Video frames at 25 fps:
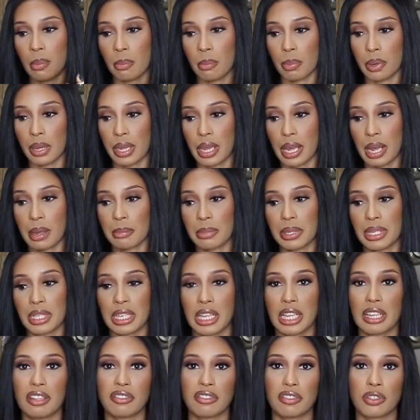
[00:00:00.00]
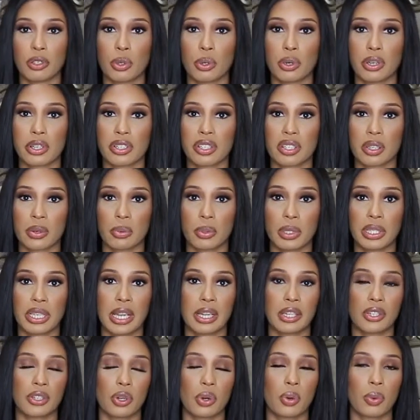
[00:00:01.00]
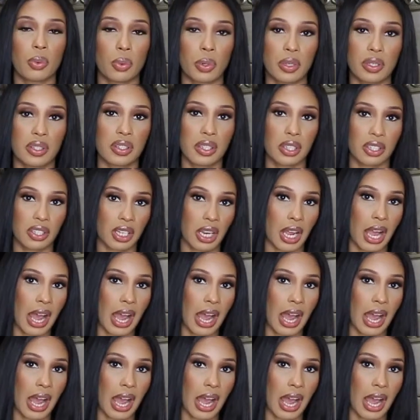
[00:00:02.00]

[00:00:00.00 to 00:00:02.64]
But I mean, if you are someone that don't want such a